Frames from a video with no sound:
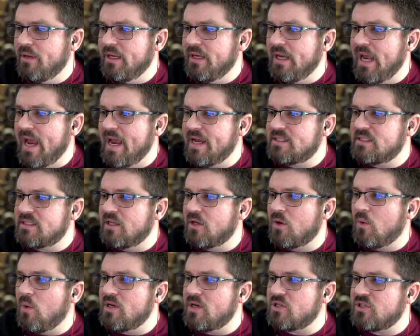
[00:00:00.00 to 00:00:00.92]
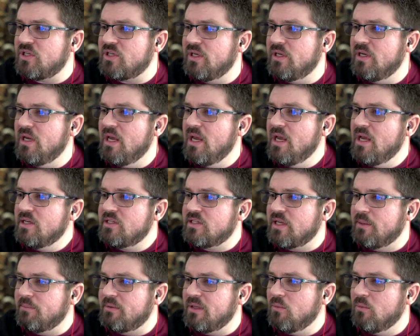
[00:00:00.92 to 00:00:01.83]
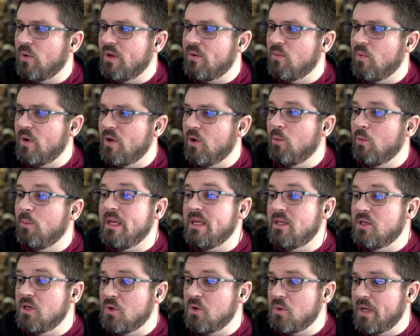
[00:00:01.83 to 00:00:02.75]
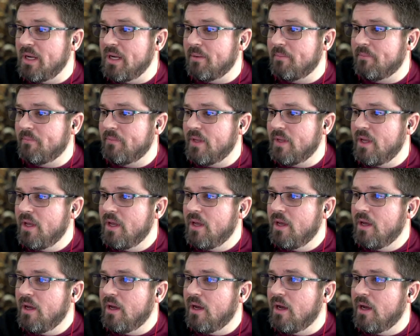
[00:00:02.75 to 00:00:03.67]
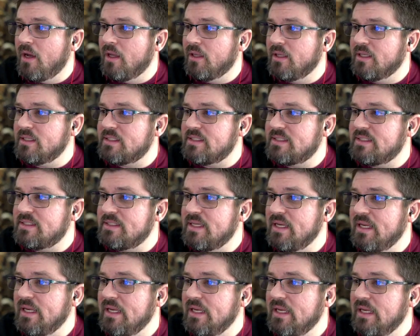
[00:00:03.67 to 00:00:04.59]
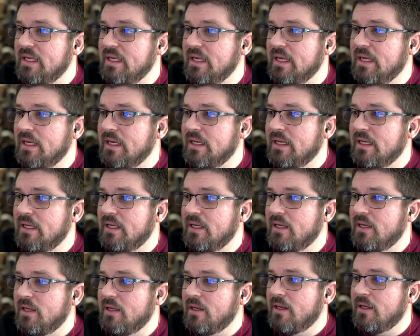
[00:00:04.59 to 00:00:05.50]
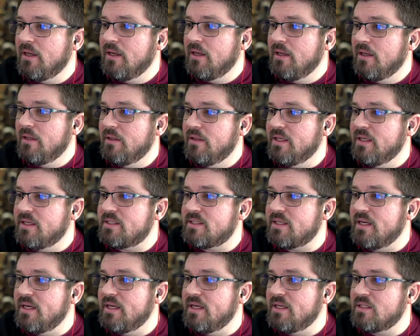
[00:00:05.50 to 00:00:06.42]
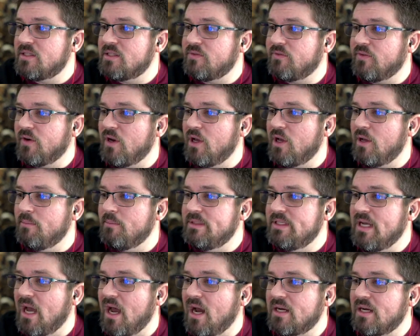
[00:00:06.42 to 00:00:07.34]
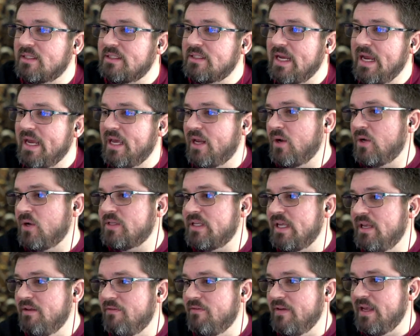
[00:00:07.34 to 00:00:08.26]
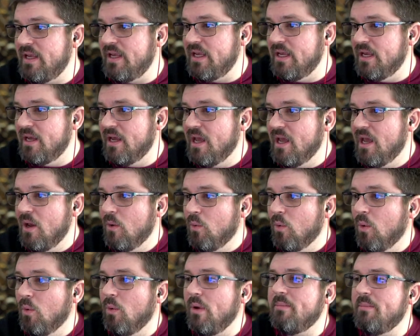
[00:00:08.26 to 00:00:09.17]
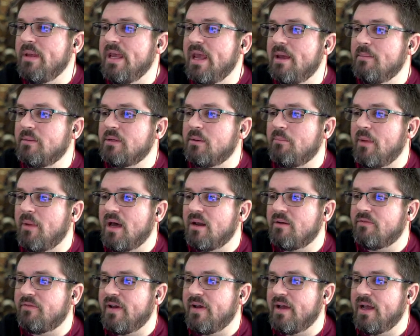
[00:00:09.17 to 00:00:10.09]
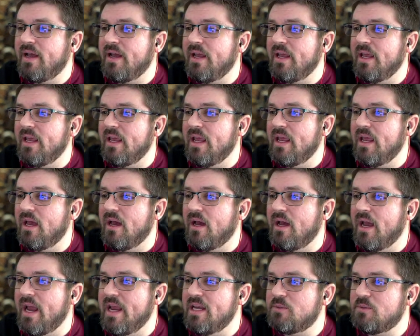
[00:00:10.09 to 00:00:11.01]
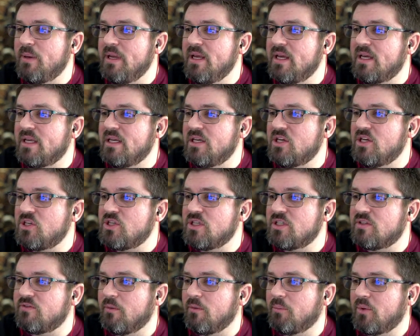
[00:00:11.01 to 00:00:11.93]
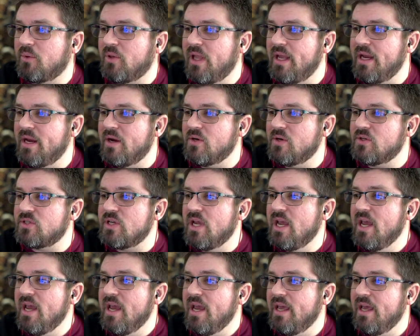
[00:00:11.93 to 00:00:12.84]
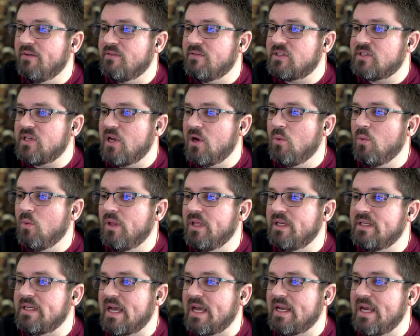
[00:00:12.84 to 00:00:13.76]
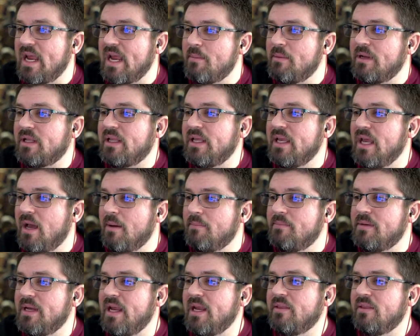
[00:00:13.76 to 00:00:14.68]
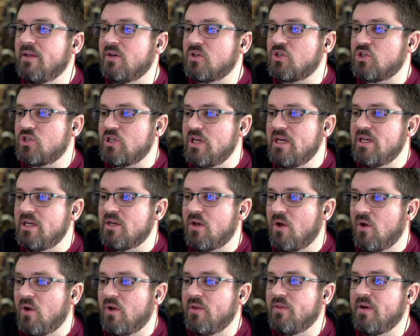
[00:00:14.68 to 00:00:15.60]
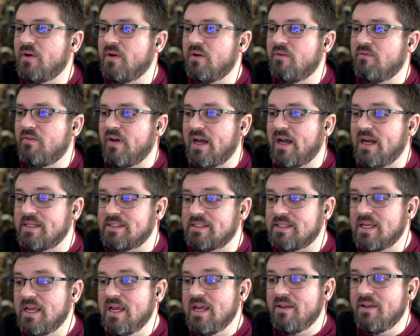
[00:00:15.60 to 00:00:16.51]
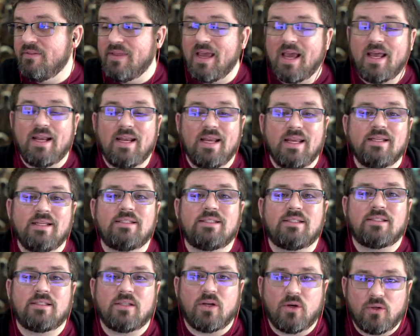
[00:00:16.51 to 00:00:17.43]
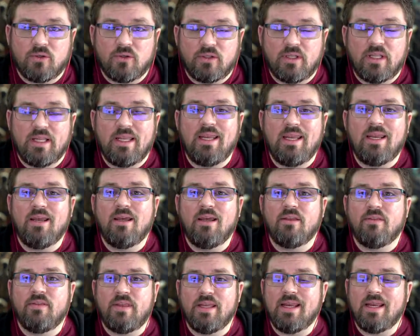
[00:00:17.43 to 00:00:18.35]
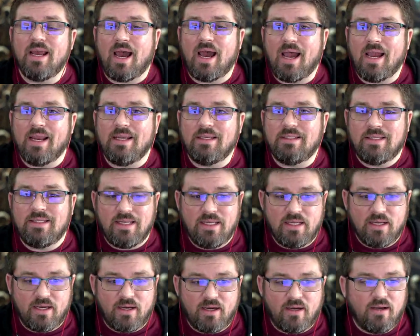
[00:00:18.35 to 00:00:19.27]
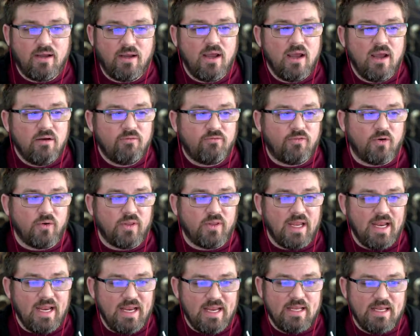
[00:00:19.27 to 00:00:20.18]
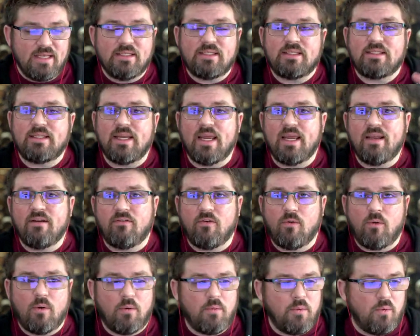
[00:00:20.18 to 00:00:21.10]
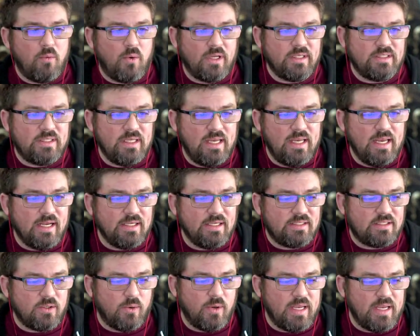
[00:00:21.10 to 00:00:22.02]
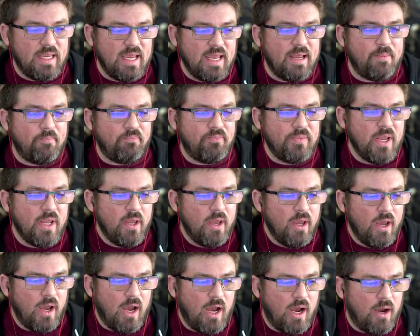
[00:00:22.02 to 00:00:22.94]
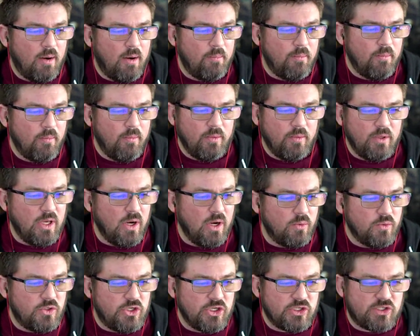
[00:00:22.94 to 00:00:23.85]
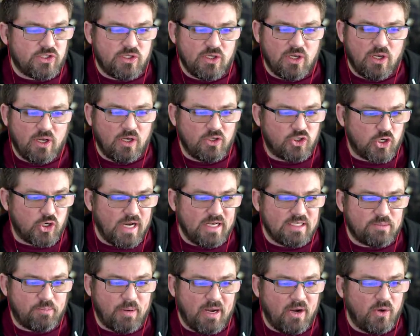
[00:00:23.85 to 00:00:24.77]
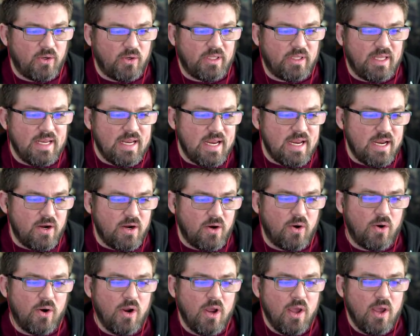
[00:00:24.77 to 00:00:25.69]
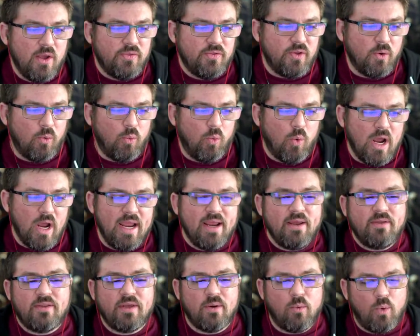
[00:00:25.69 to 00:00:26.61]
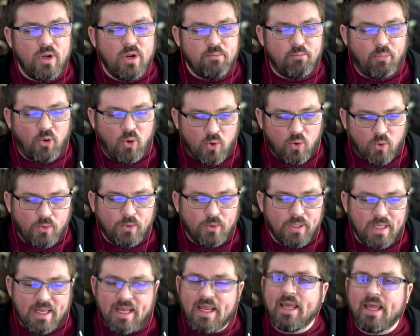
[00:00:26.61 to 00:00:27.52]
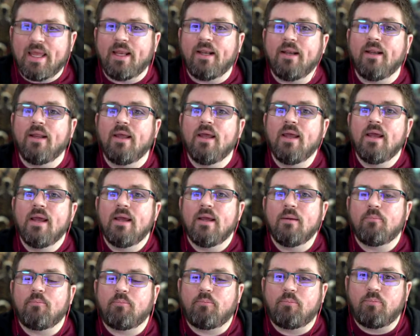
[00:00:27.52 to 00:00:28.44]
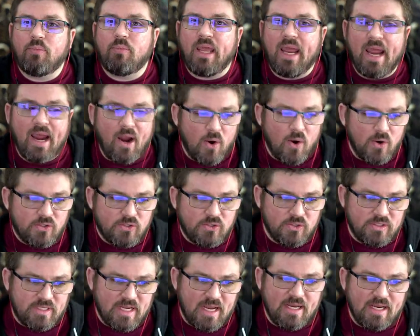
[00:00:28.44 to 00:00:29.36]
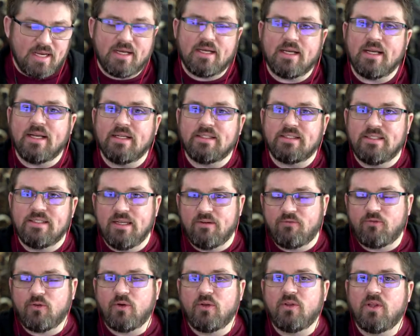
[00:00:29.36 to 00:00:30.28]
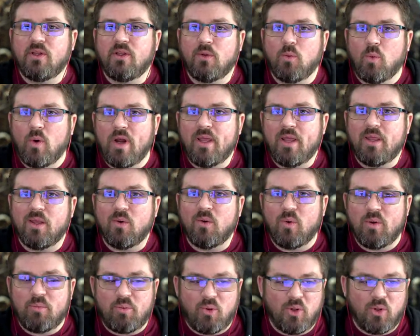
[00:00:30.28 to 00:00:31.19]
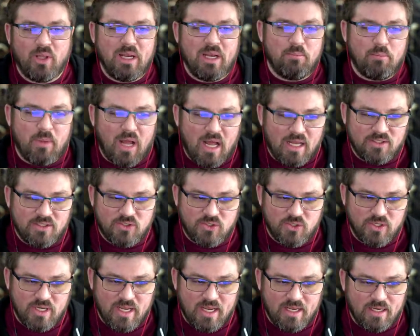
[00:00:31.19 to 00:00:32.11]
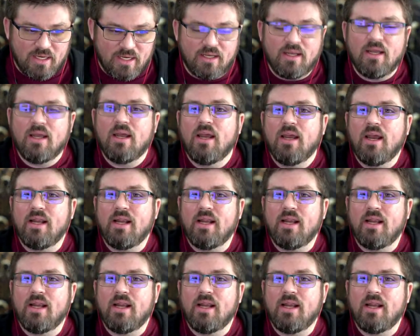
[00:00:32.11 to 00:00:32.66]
But excellent question, something we will be doing. Uh, let's see. This is from Doc Tanner TV. Will we be able to modify uh, HP and conditions for players? And if so, will it dynamically update their sheet on their device? That is certainly the idea for the end state of where we want to get. So, again, um, you know, just uh, transparently here, the way that we pull in character data is different than the way that we pull in monster data.